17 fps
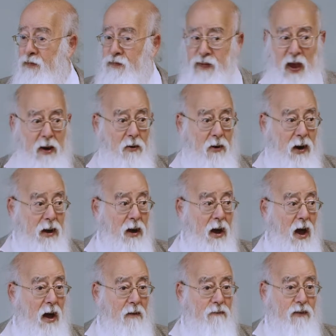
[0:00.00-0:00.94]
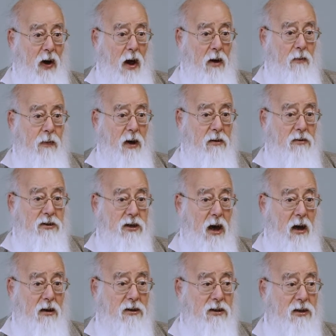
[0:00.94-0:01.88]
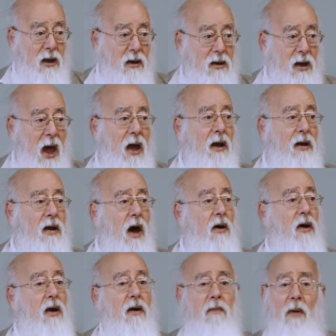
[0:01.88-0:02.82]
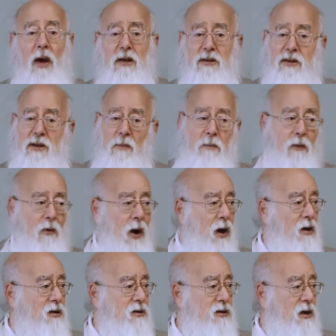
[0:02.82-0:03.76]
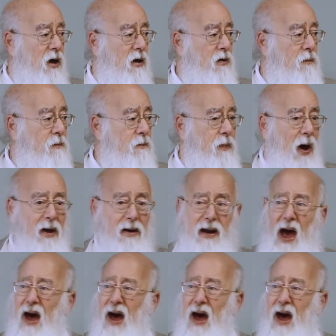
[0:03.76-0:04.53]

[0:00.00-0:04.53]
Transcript: theory of global justice. Now, it might surprise you, but